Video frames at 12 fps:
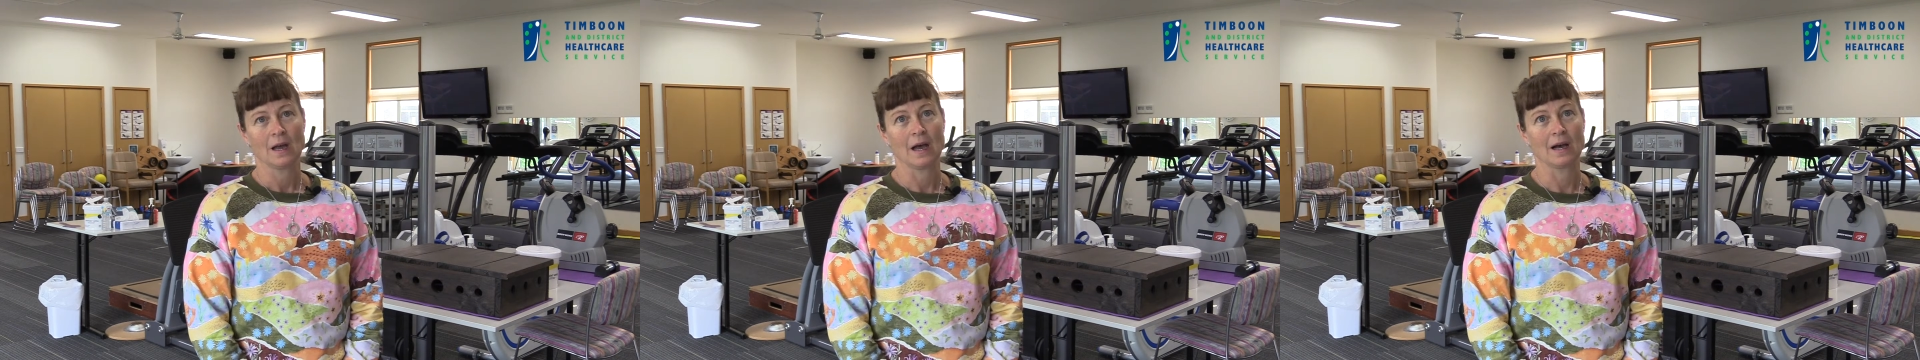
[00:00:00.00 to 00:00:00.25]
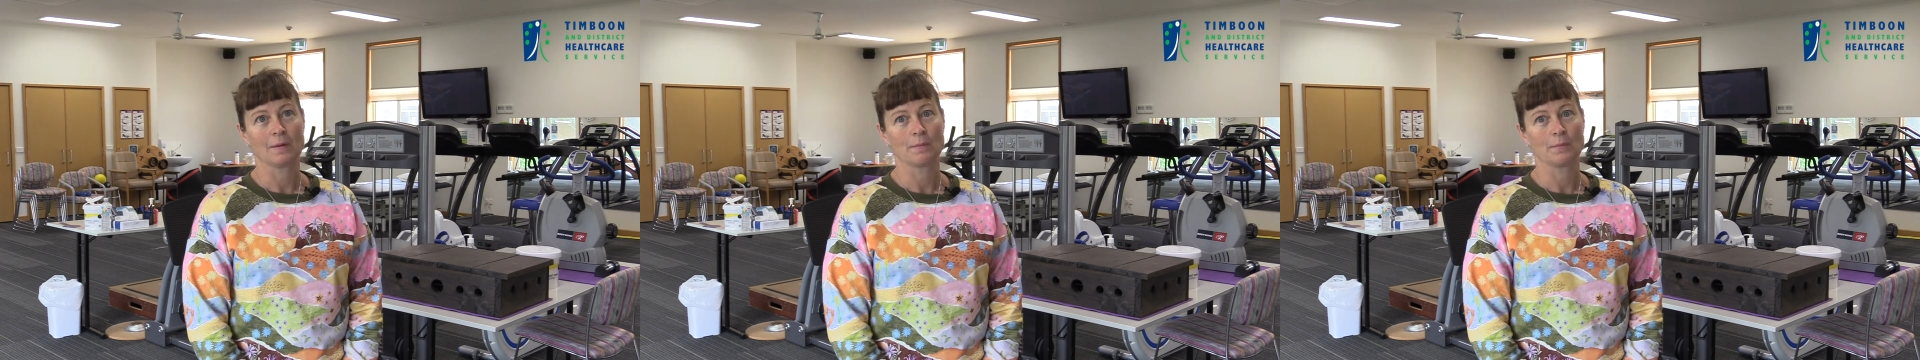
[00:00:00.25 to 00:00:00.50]

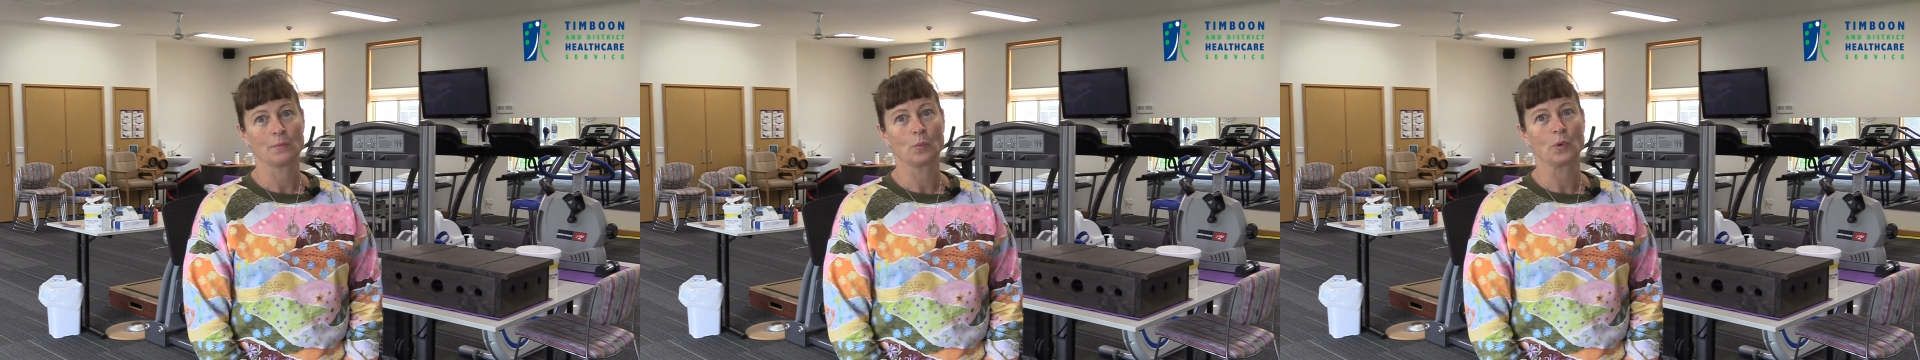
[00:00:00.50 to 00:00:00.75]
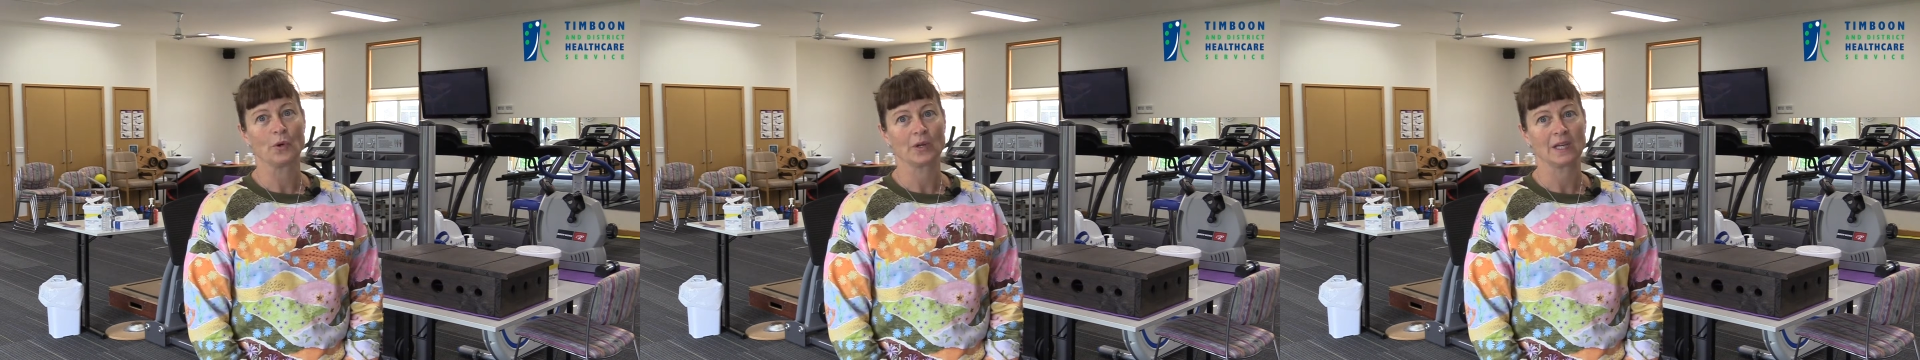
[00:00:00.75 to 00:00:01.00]

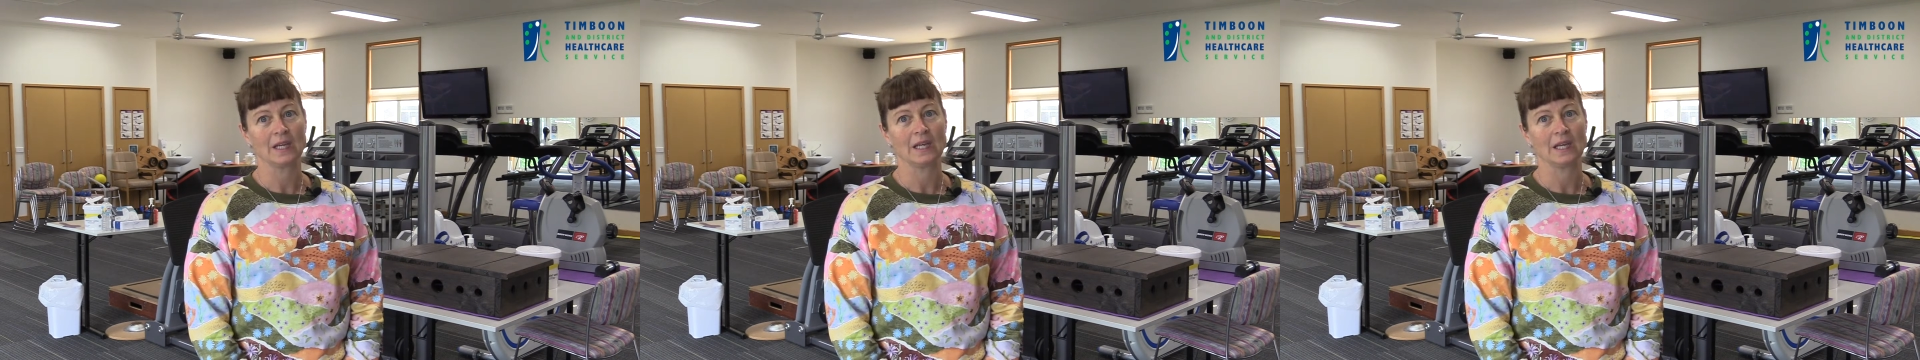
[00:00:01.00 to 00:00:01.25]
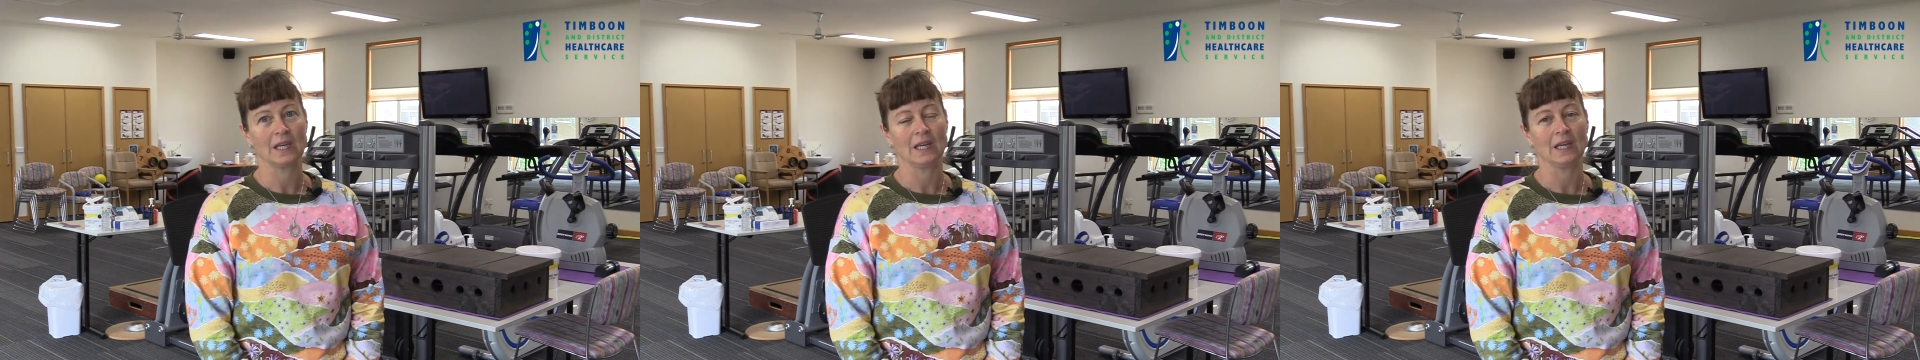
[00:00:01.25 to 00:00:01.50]

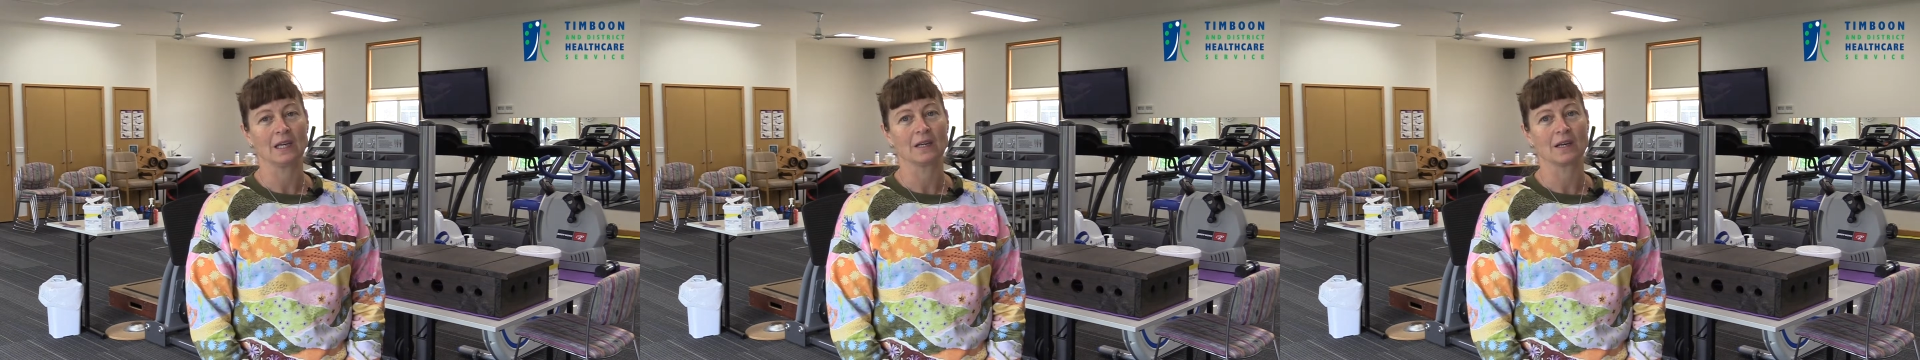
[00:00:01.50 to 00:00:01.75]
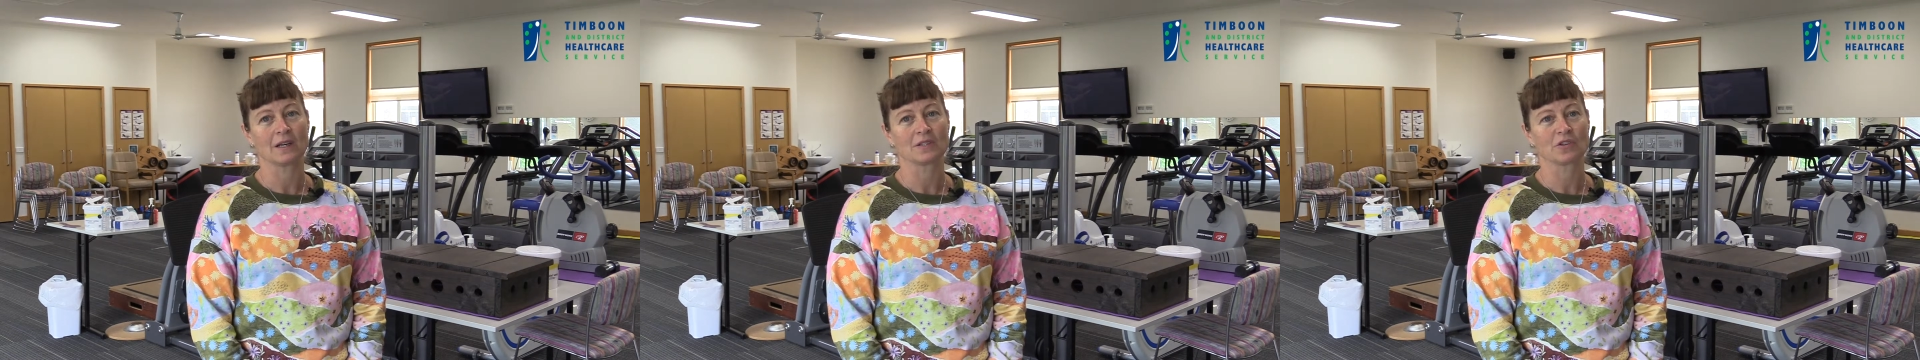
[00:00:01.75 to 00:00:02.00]
Working
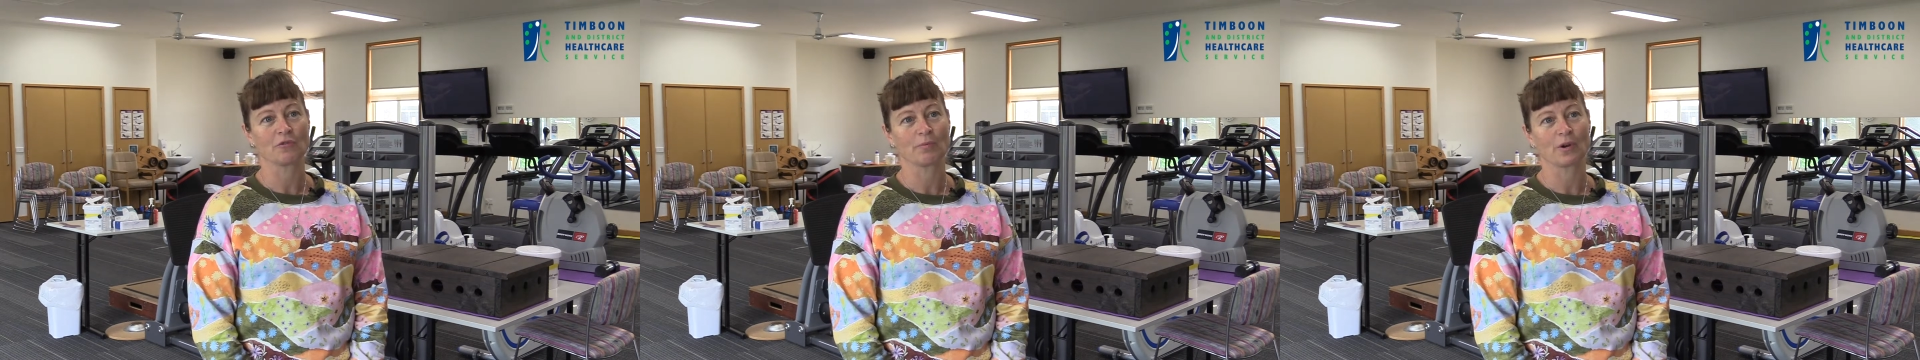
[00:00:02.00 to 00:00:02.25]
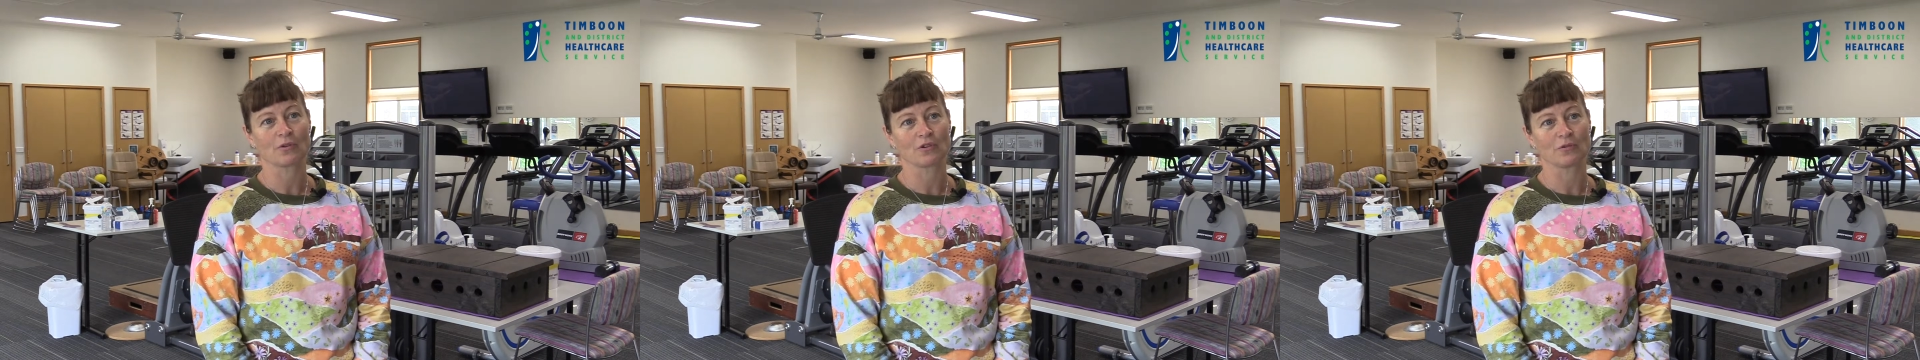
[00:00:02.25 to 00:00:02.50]
in a surf
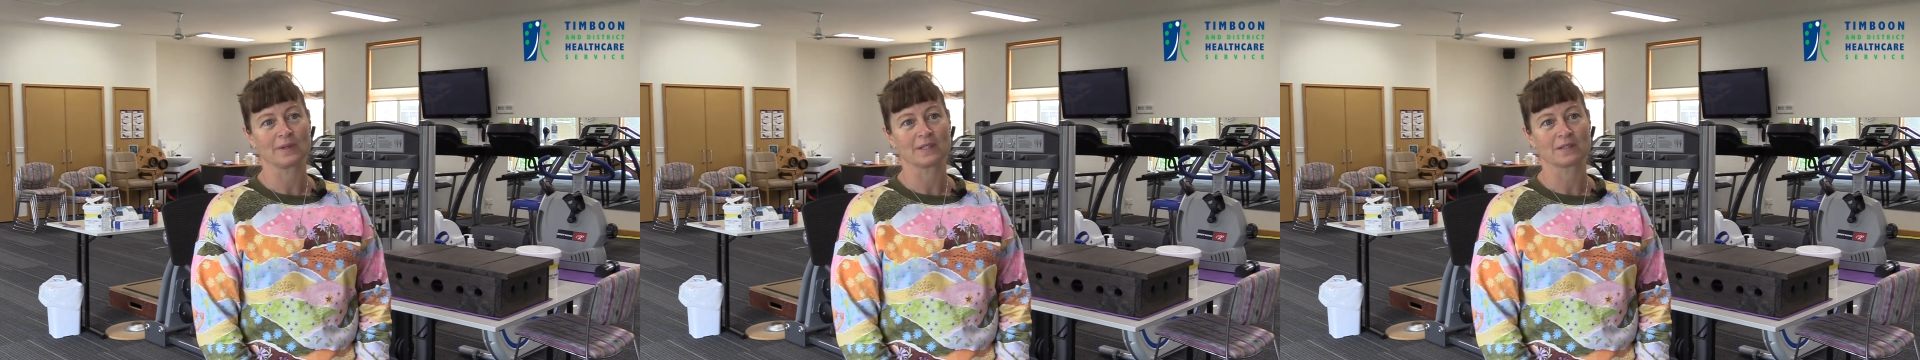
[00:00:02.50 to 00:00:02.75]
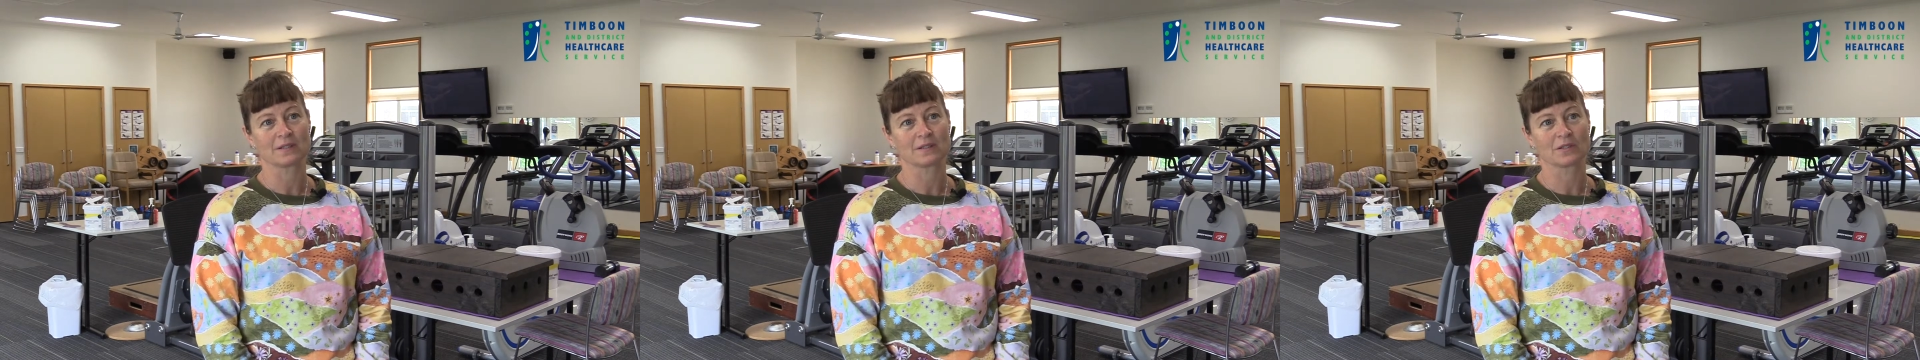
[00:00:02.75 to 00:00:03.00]
boat crew
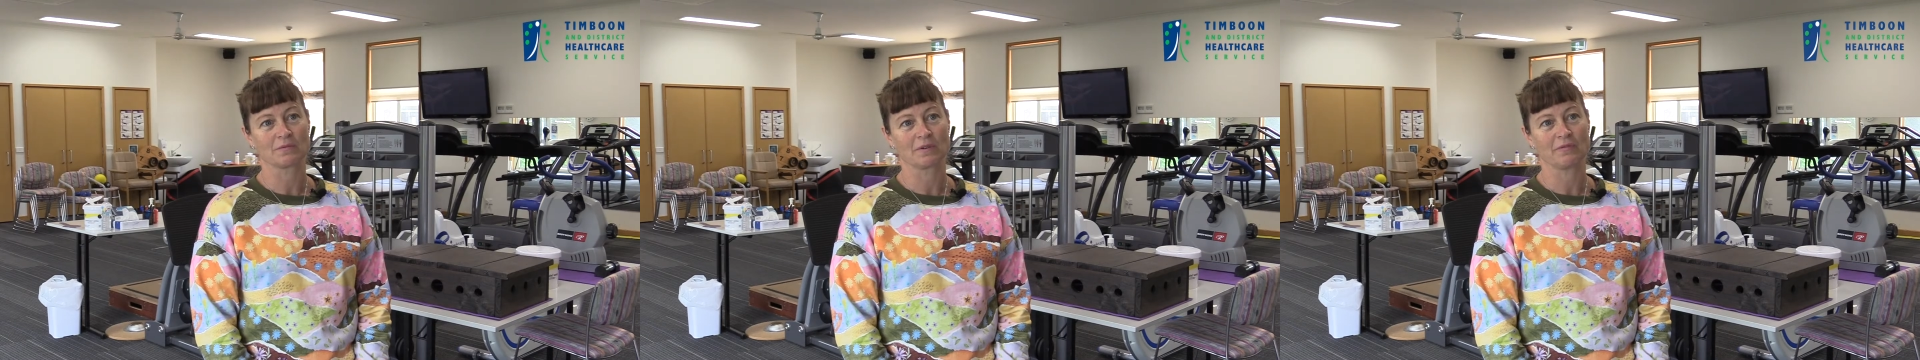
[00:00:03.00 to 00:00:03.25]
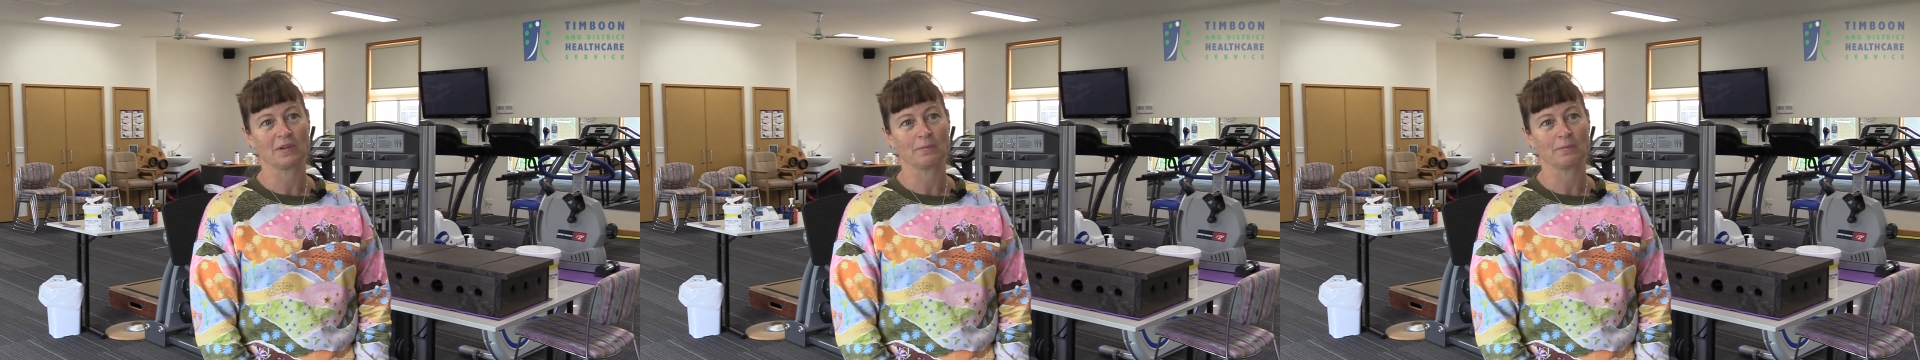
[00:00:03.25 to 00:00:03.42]
is terrific